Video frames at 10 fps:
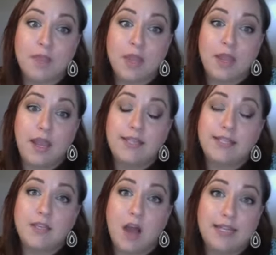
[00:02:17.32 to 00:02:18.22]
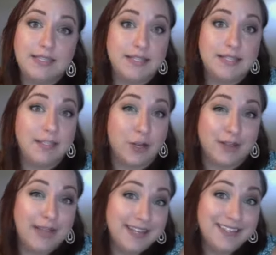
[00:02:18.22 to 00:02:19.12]
It's not
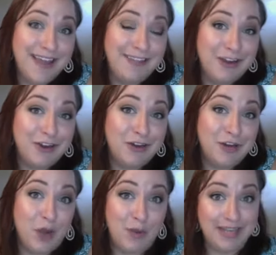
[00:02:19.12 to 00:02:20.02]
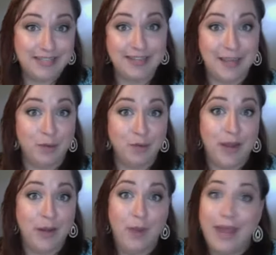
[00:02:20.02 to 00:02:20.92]
necessarily a sign that you're going into labor
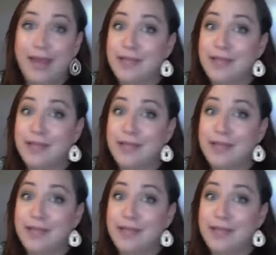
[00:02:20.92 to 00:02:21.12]
right away.